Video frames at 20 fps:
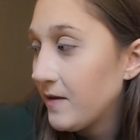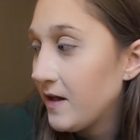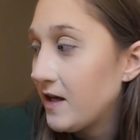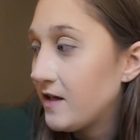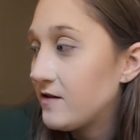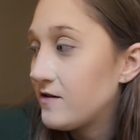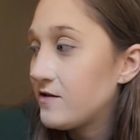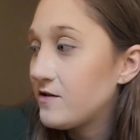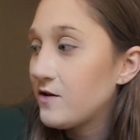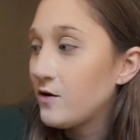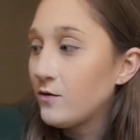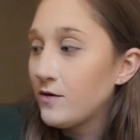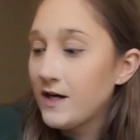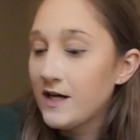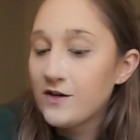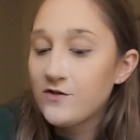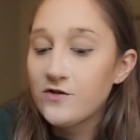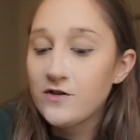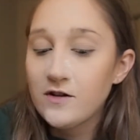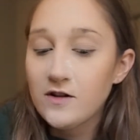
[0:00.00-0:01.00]
It's so
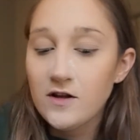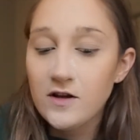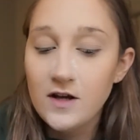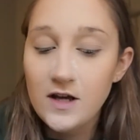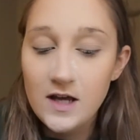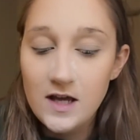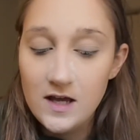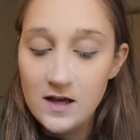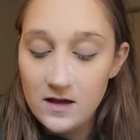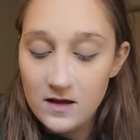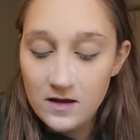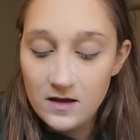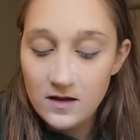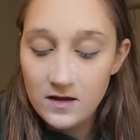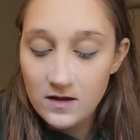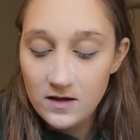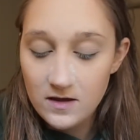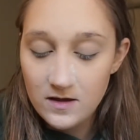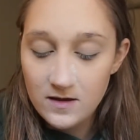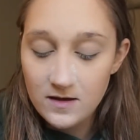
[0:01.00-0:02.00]
natural looking,
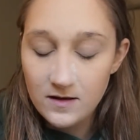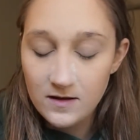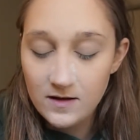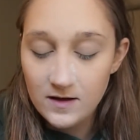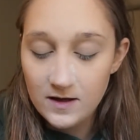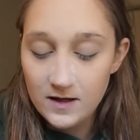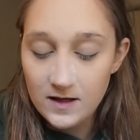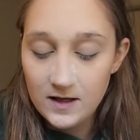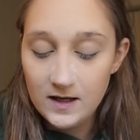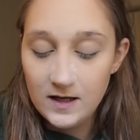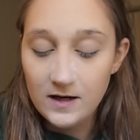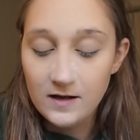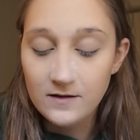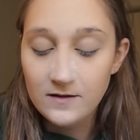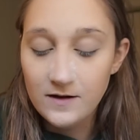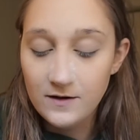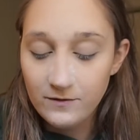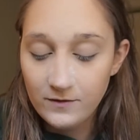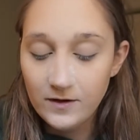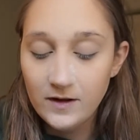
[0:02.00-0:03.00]
and I'll
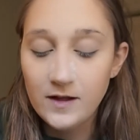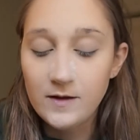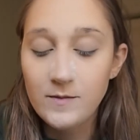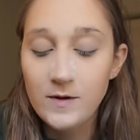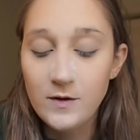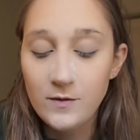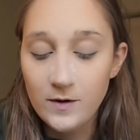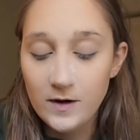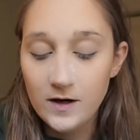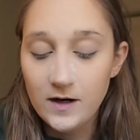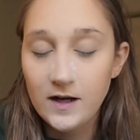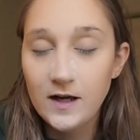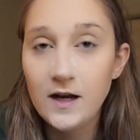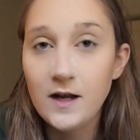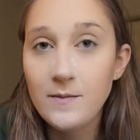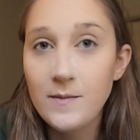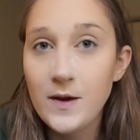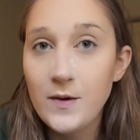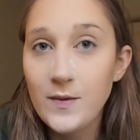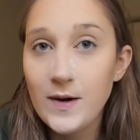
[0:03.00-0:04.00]
definitely be wearing it
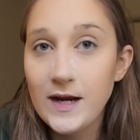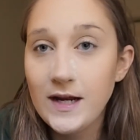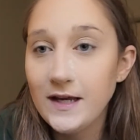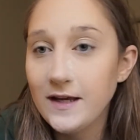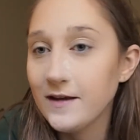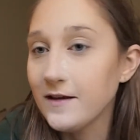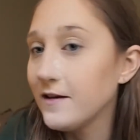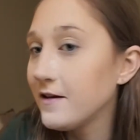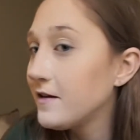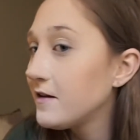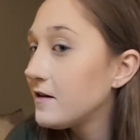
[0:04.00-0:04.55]
on my wedding.